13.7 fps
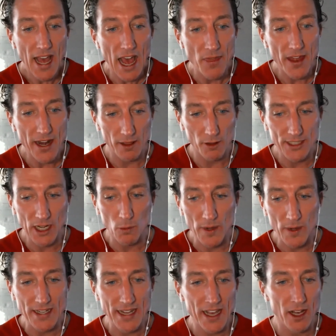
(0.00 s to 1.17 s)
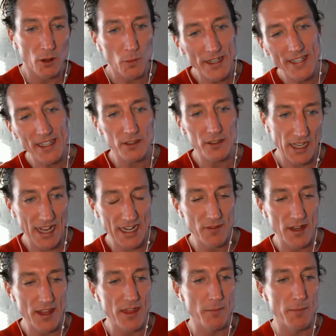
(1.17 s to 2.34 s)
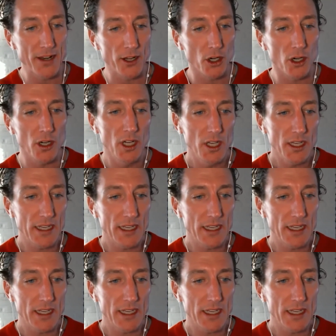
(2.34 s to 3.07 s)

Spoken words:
And then I looked at retail. Retail is kind of in the middle.